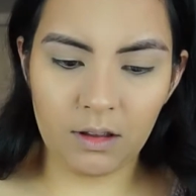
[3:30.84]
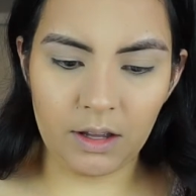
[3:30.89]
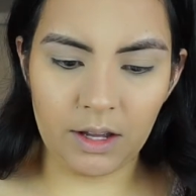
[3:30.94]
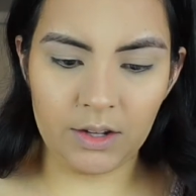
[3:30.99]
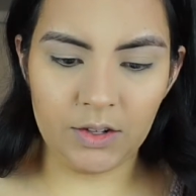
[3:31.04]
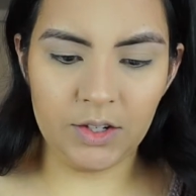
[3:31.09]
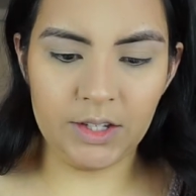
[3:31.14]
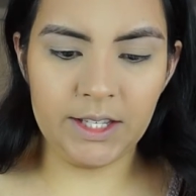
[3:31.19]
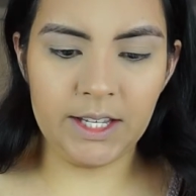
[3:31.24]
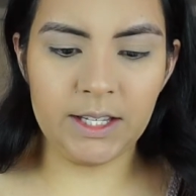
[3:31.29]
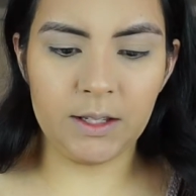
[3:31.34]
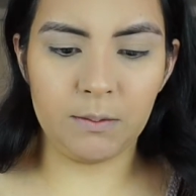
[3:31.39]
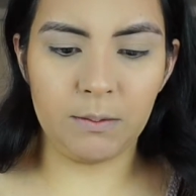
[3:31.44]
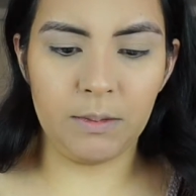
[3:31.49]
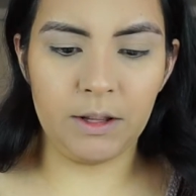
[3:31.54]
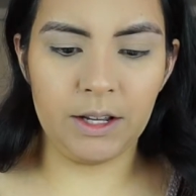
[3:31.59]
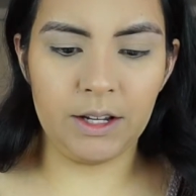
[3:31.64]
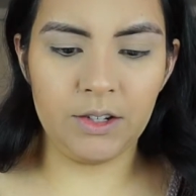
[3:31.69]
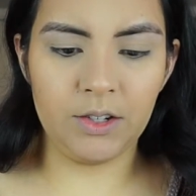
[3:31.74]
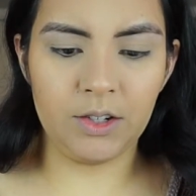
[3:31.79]
It just says
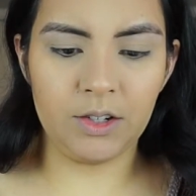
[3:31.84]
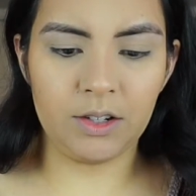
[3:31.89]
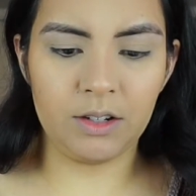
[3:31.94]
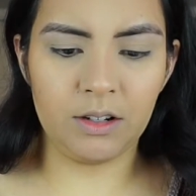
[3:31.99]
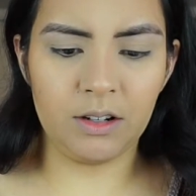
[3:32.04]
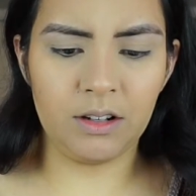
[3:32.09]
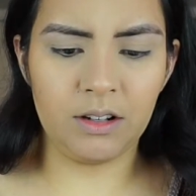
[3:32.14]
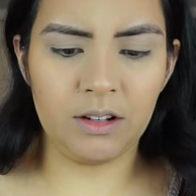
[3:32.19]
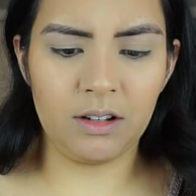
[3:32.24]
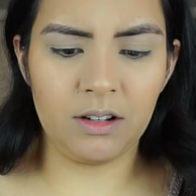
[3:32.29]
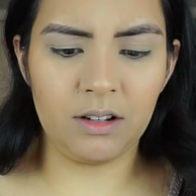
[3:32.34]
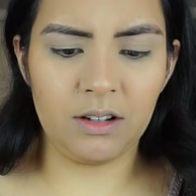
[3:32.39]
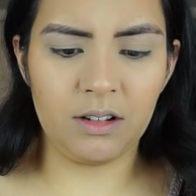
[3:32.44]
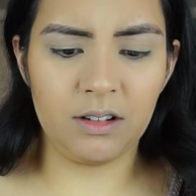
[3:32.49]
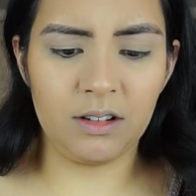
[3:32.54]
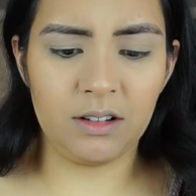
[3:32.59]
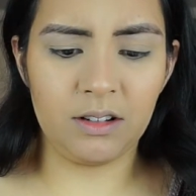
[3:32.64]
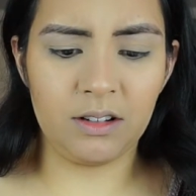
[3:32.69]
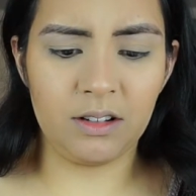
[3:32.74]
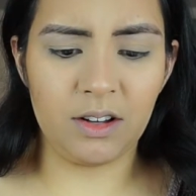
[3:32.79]
blush
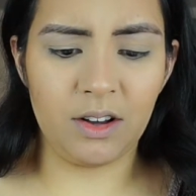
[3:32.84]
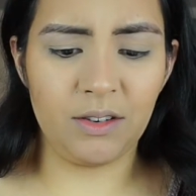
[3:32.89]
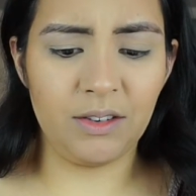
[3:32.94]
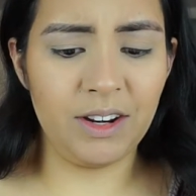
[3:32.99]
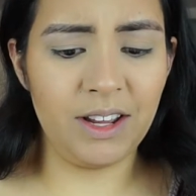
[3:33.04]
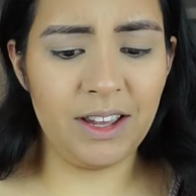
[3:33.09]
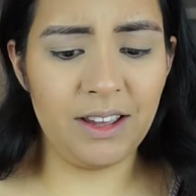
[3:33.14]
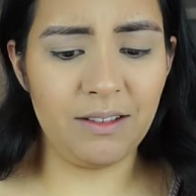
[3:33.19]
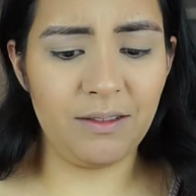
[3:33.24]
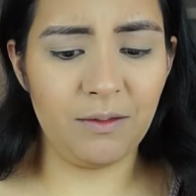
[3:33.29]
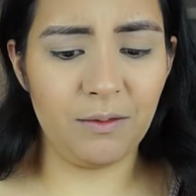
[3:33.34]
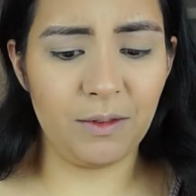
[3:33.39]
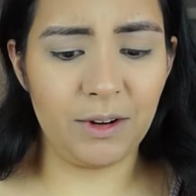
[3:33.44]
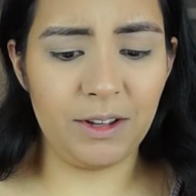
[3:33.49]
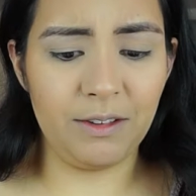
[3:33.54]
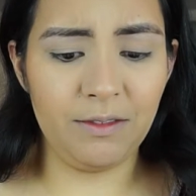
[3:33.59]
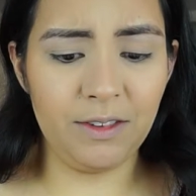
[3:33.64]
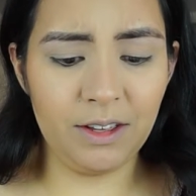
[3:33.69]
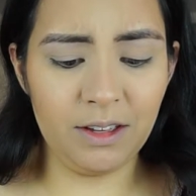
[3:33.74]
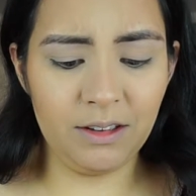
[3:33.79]
GODET
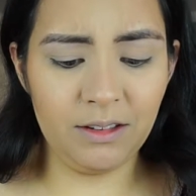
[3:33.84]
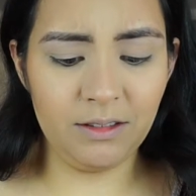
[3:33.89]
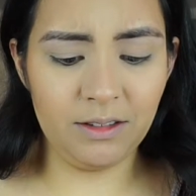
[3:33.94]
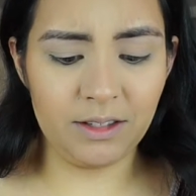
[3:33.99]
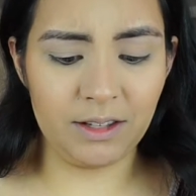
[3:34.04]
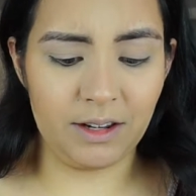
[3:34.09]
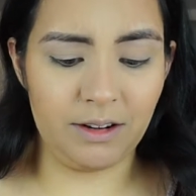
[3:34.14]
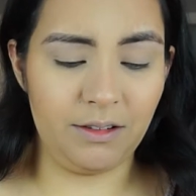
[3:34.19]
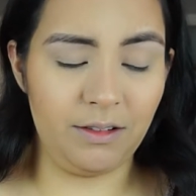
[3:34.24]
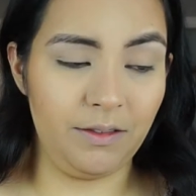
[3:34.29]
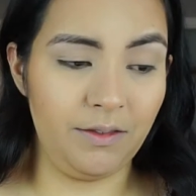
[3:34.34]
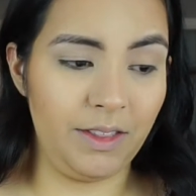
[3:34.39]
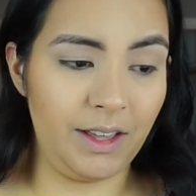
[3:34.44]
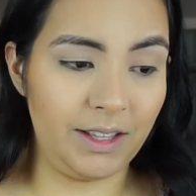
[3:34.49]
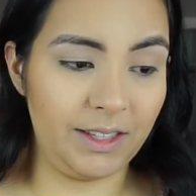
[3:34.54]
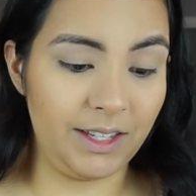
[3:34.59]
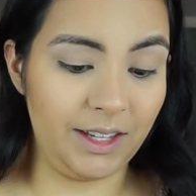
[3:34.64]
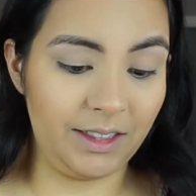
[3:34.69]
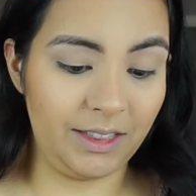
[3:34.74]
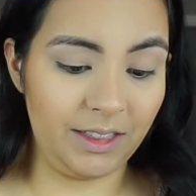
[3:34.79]
refill, so I don't know if
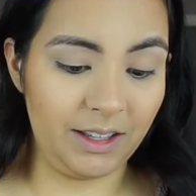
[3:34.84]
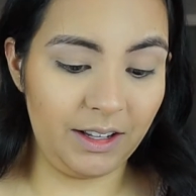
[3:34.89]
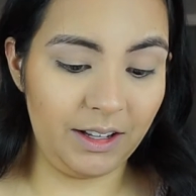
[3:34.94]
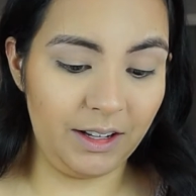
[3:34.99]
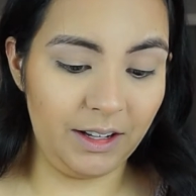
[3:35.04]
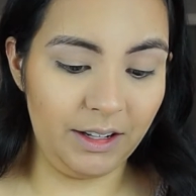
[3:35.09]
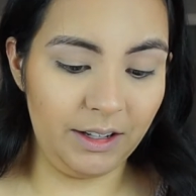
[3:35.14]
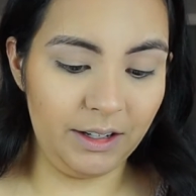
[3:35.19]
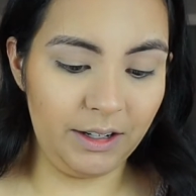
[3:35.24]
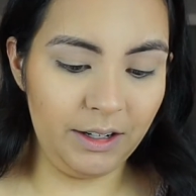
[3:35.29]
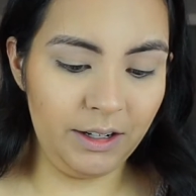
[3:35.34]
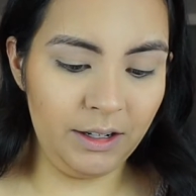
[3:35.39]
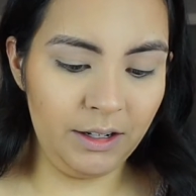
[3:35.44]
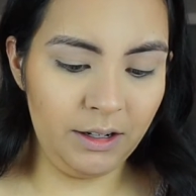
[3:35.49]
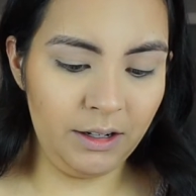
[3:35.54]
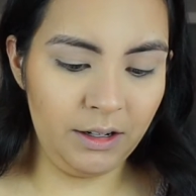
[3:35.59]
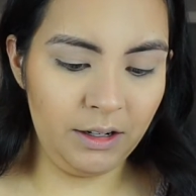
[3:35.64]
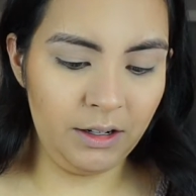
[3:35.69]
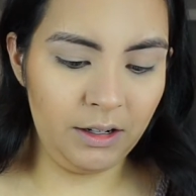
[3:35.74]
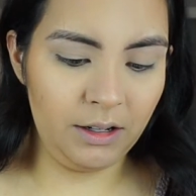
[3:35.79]
that's like the
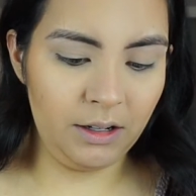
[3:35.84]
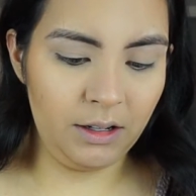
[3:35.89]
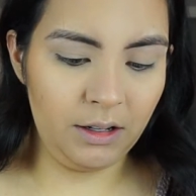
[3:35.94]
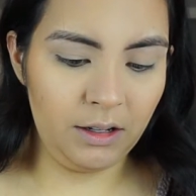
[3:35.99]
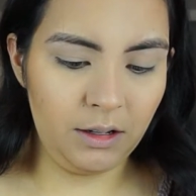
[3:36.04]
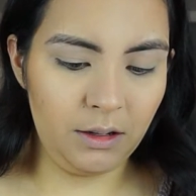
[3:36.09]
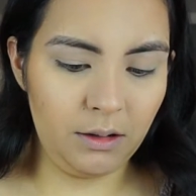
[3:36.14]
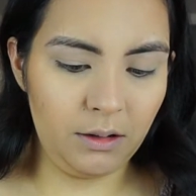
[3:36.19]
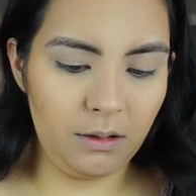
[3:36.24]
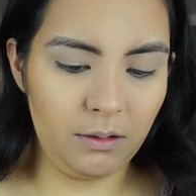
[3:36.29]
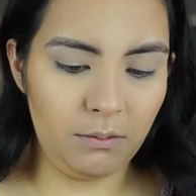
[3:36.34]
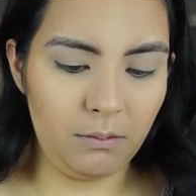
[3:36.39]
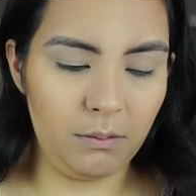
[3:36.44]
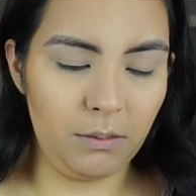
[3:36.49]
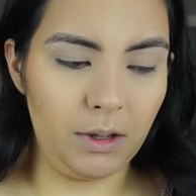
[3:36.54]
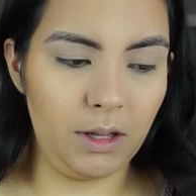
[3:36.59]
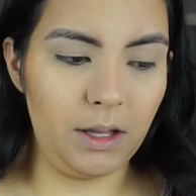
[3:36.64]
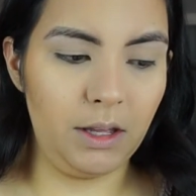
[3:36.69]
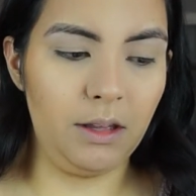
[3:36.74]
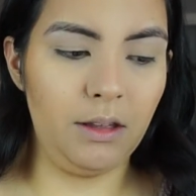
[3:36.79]
color,
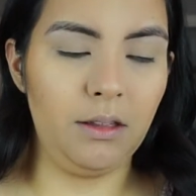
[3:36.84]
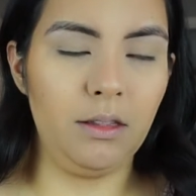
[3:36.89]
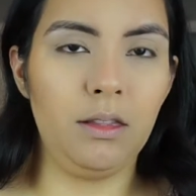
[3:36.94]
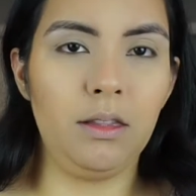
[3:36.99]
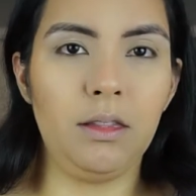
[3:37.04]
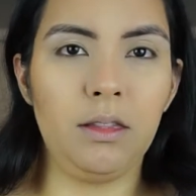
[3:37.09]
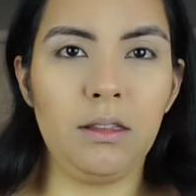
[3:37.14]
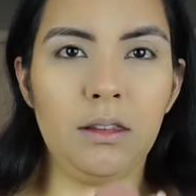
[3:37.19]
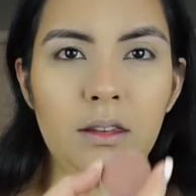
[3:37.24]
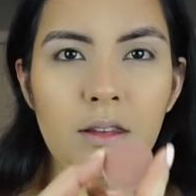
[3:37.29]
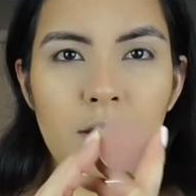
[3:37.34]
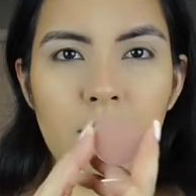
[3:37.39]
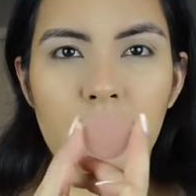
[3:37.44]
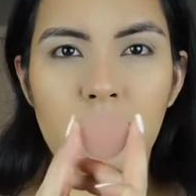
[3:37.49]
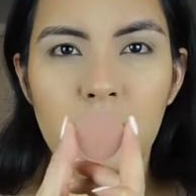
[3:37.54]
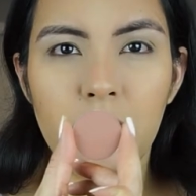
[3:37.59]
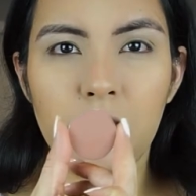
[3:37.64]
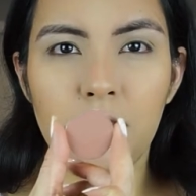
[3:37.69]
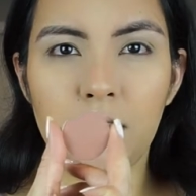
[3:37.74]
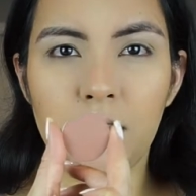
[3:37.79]
but
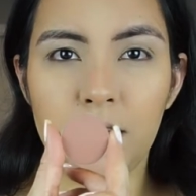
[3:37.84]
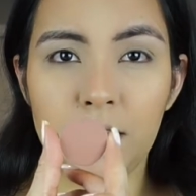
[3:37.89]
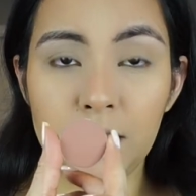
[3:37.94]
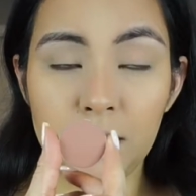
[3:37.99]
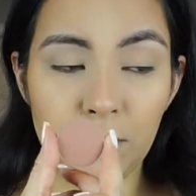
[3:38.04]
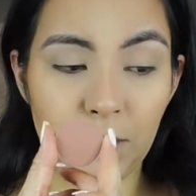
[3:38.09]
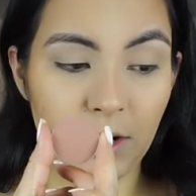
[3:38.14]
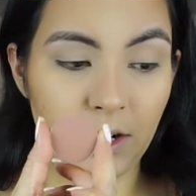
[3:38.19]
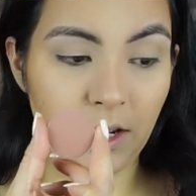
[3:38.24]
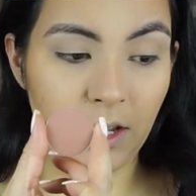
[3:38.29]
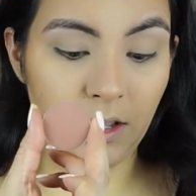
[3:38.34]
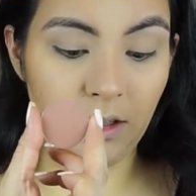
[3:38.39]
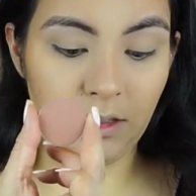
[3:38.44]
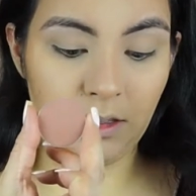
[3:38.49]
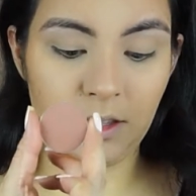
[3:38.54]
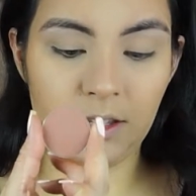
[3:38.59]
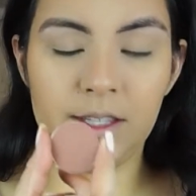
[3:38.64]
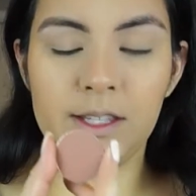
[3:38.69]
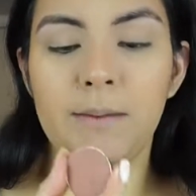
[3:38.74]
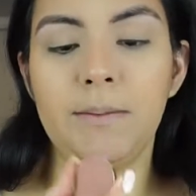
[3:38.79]
it's pretty.
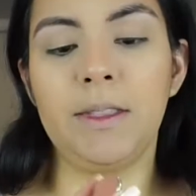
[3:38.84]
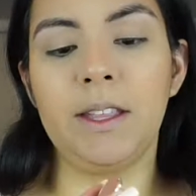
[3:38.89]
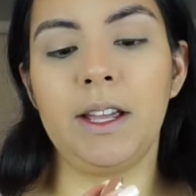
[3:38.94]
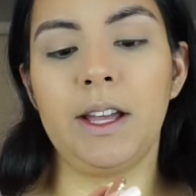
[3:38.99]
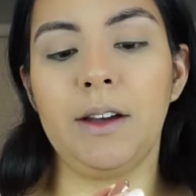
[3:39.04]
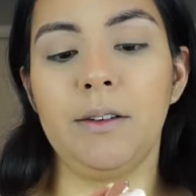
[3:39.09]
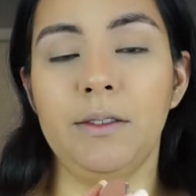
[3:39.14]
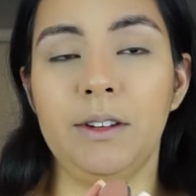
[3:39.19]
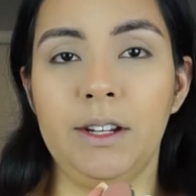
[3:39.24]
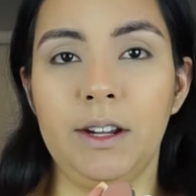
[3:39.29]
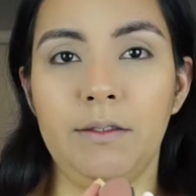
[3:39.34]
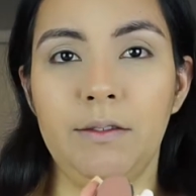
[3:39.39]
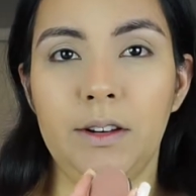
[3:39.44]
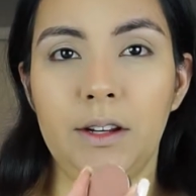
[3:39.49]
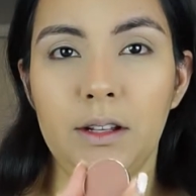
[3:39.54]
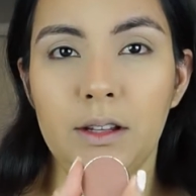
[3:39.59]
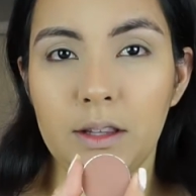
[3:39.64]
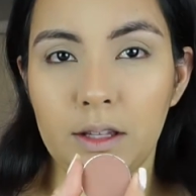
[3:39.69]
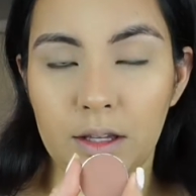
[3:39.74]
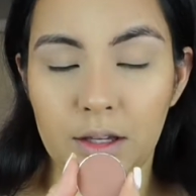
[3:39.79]
It's something I would
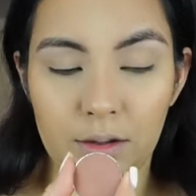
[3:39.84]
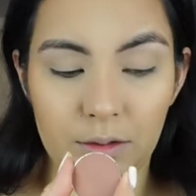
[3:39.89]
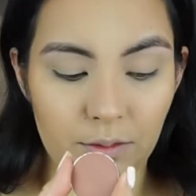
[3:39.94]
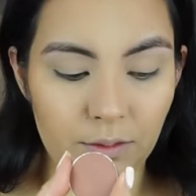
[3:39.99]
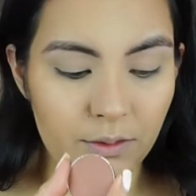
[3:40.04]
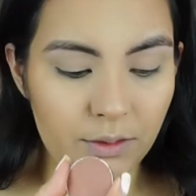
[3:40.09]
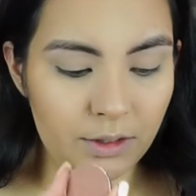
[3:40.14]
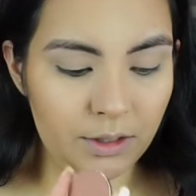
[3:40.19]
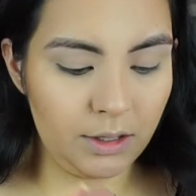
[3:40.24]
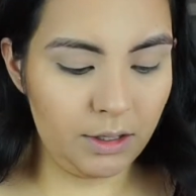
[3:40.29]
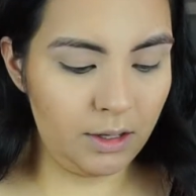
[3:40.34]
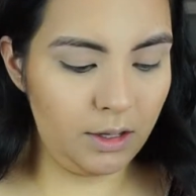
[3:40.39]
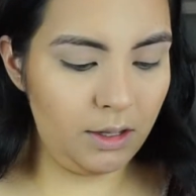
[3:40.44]
definitely use.